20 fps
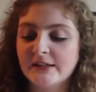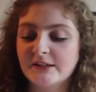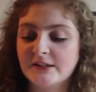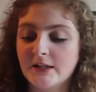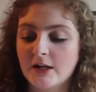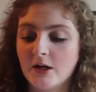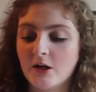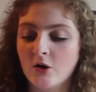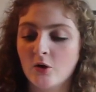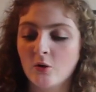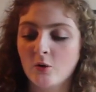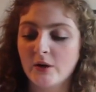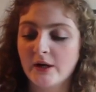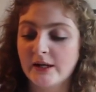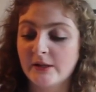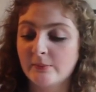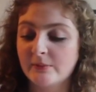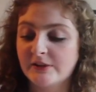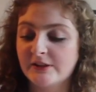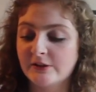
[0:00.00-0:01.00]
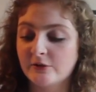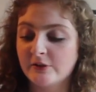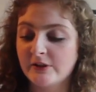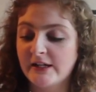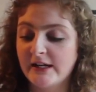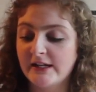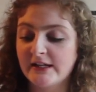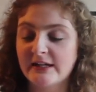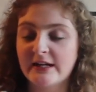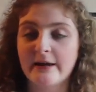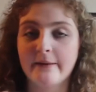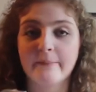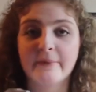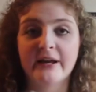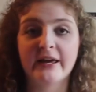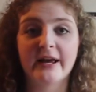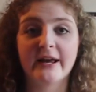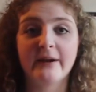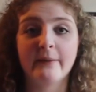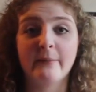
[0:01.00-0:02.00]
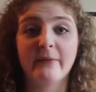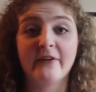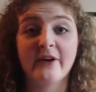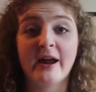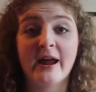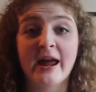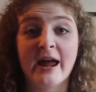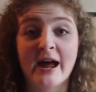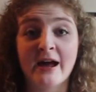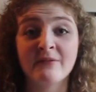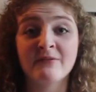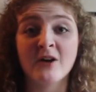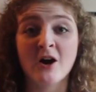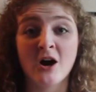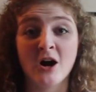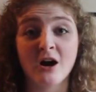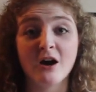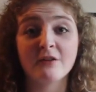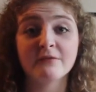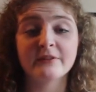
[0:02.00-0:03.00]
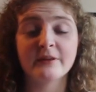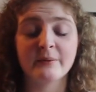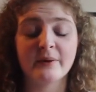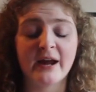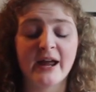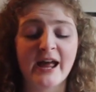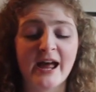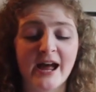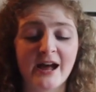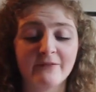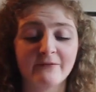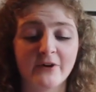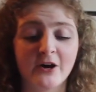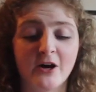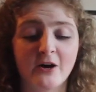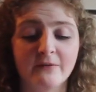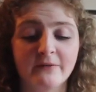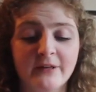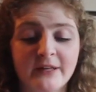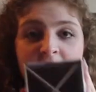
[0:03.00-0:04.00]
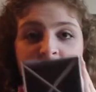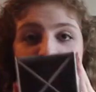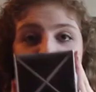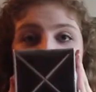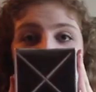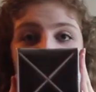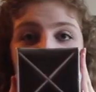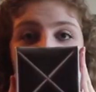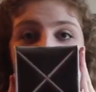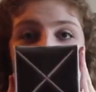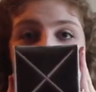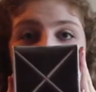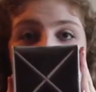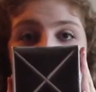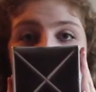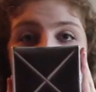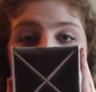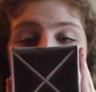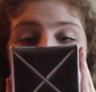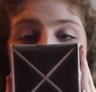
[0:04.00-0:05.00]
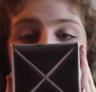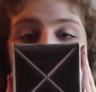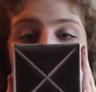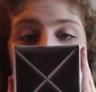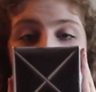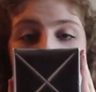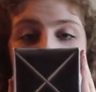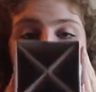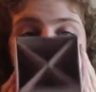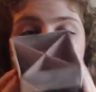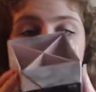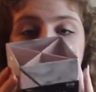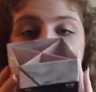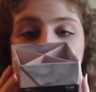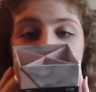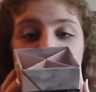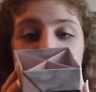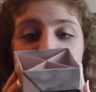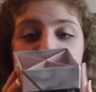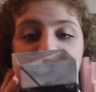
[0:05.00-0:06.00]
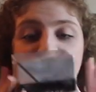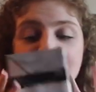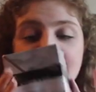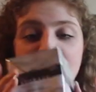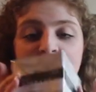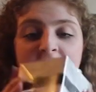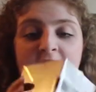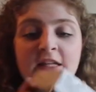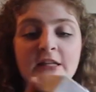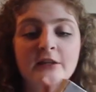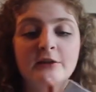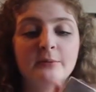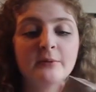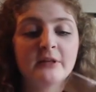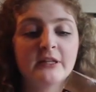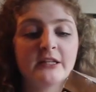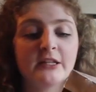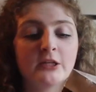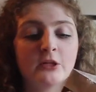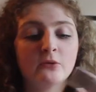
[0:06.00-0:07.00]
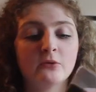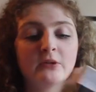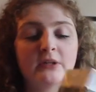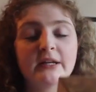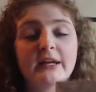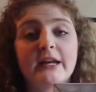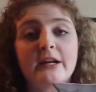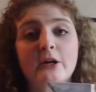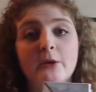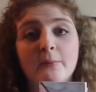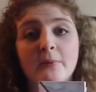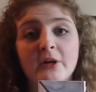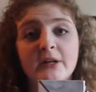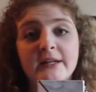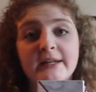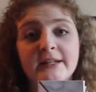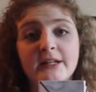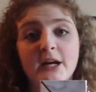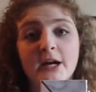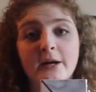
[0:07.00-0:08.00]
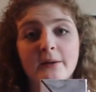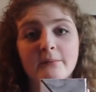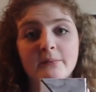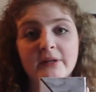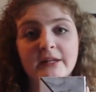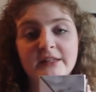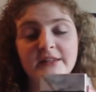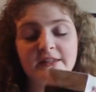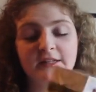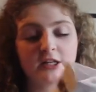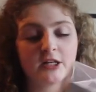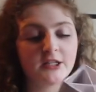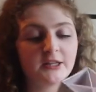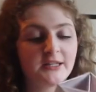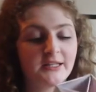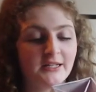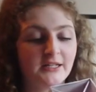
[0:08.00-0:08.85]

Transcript: So it was $3.99, but I got them for half off. They were half off. It's just like a pencil holder for your desk. It's really cute. And again, I'll put in um, inserts.